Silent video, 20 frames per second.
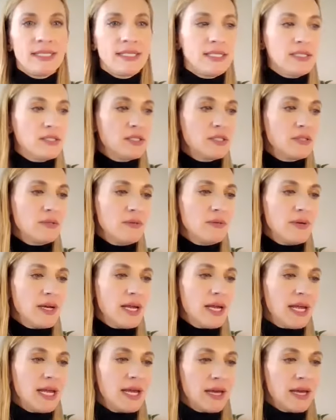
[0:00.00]
I didn't do
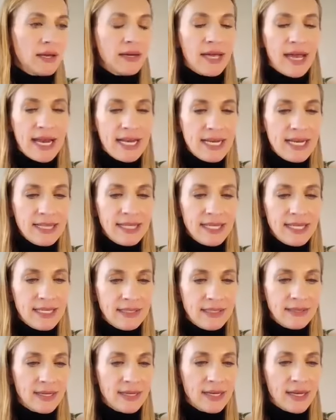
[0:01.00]
uh,
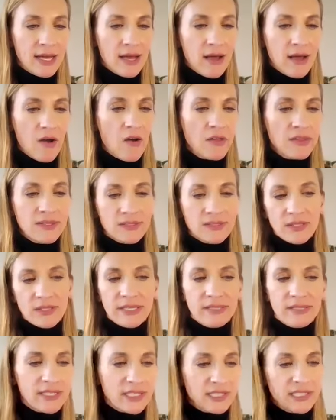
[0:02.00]
anything that all the
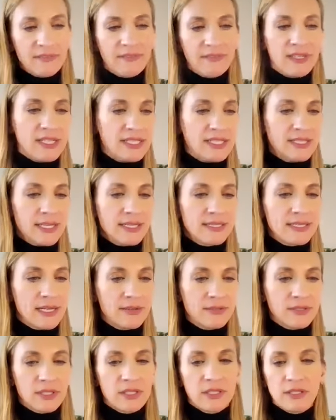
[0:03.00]
sales activities I said
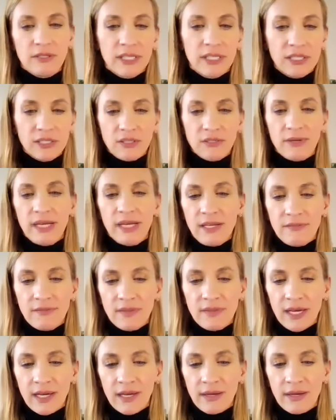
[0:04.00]
I was gonna do. I didn't do any of
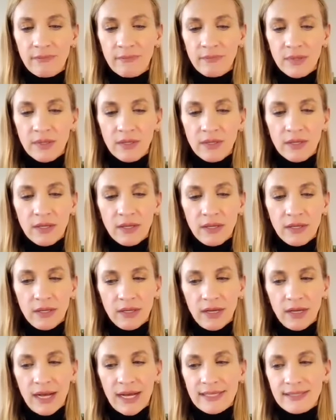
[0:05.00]
them.
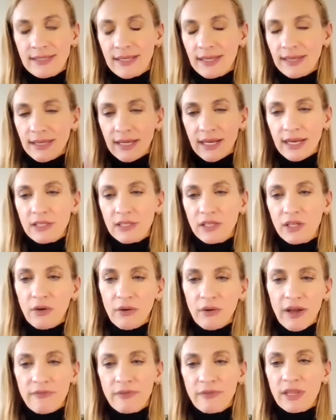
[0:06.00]
I said that, you
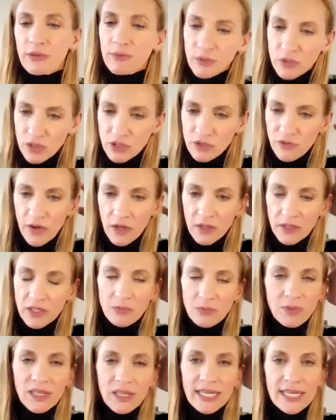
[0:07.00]
know, everything will just fall
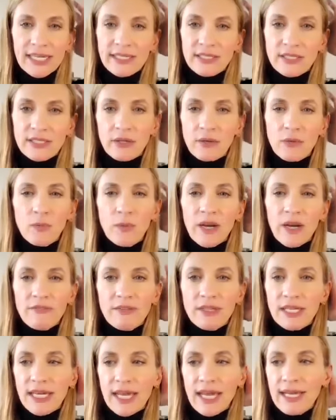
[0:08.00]
into place or
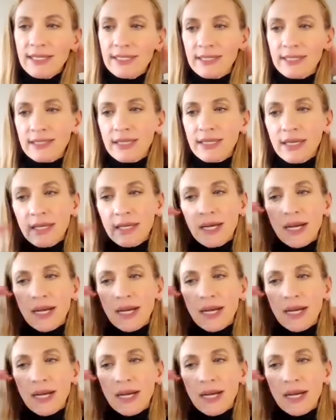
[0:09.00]
whatever the case is.